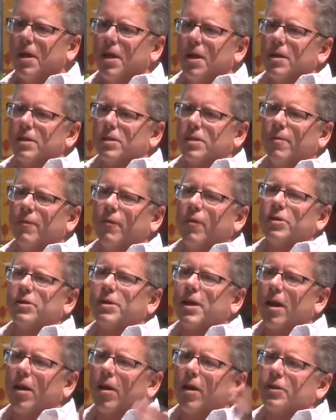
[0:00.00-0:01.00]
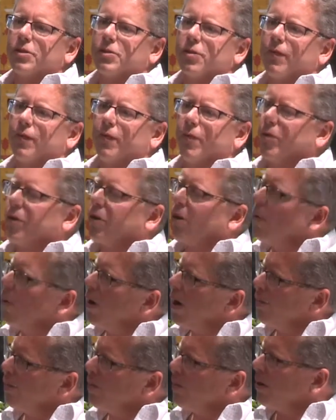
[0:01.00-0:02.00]
Some of our satellites are further
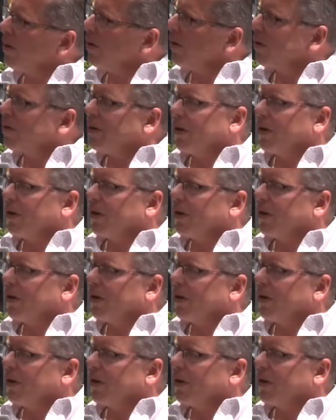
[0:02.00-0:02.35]
away from the Earth.